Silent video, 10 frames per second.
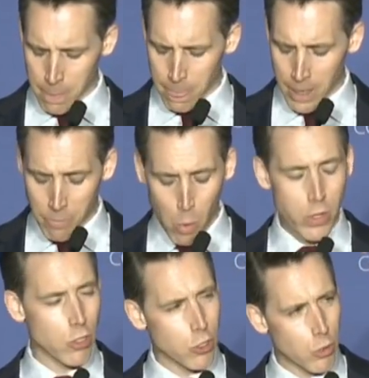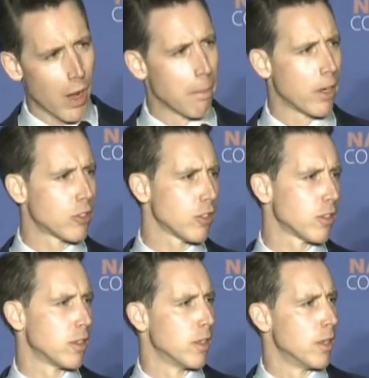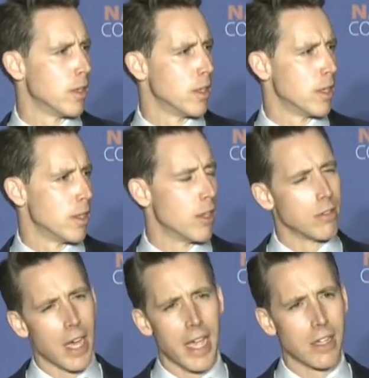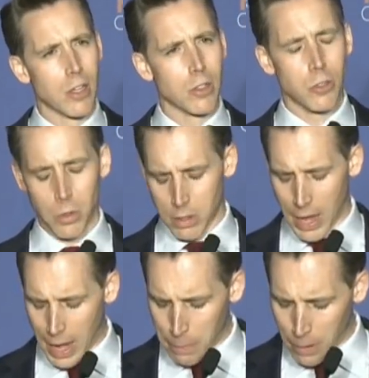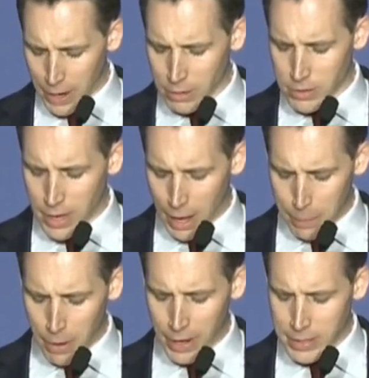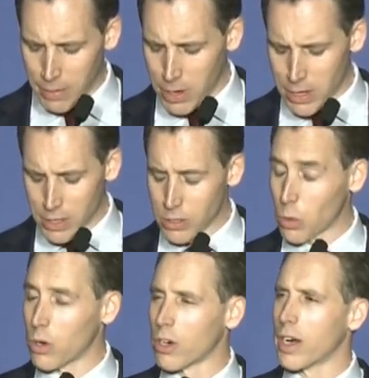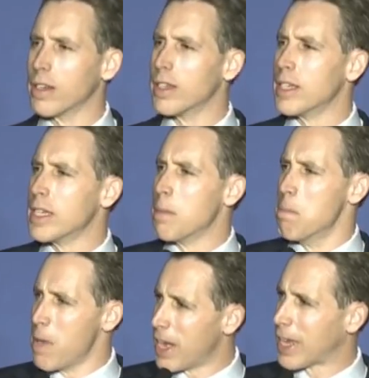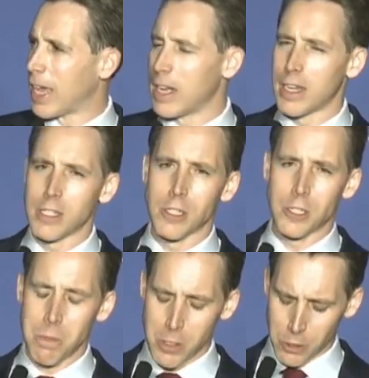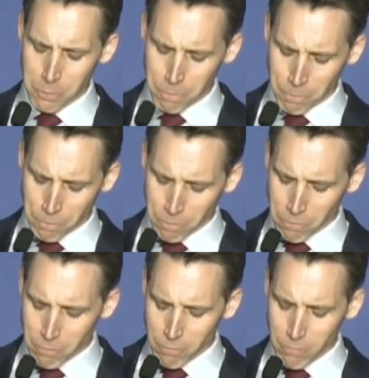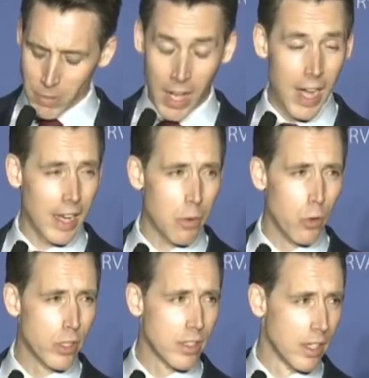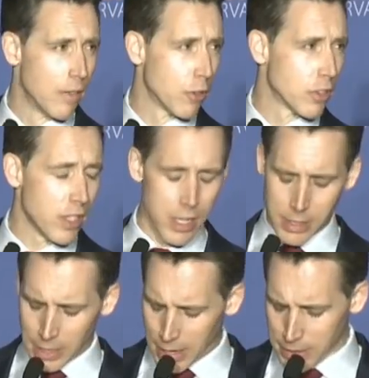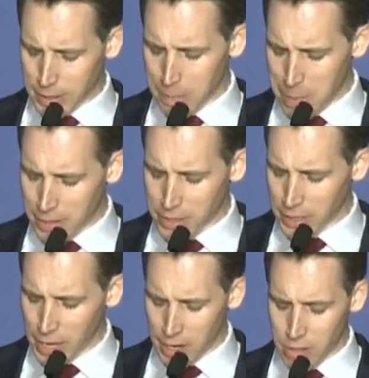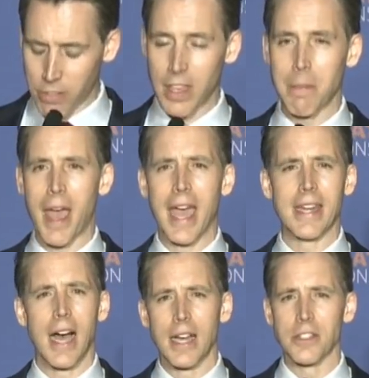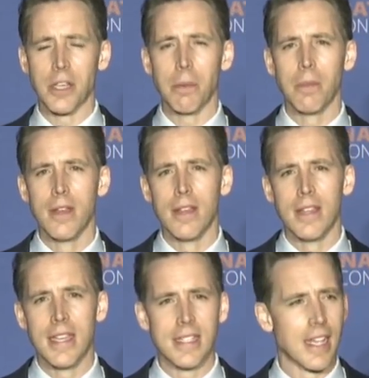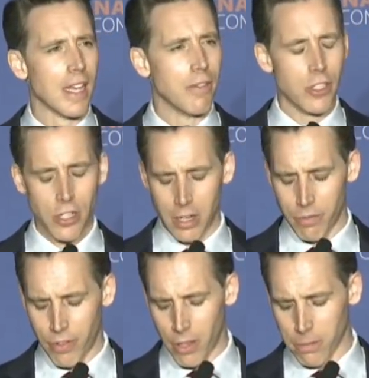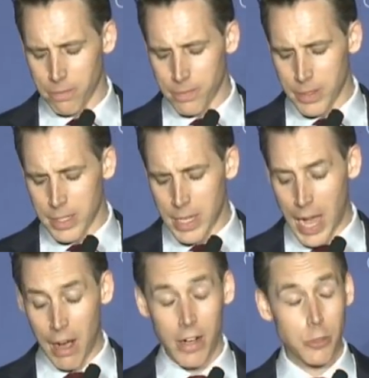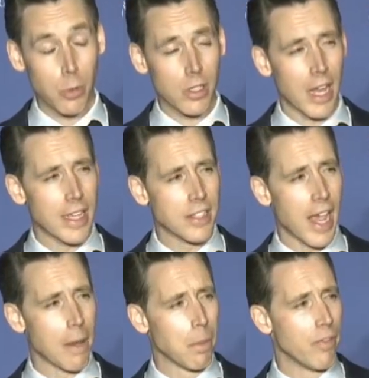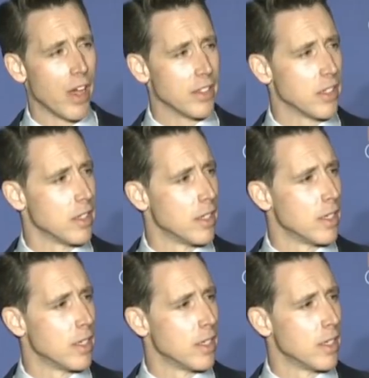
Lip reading: If boys are too rambunctious, they're diagnosed with hyperactivity disorder and medicated into submission. Hollywood delivers the toxic masculinity theme ad nauseum in television and film. Our expert class amplifies it.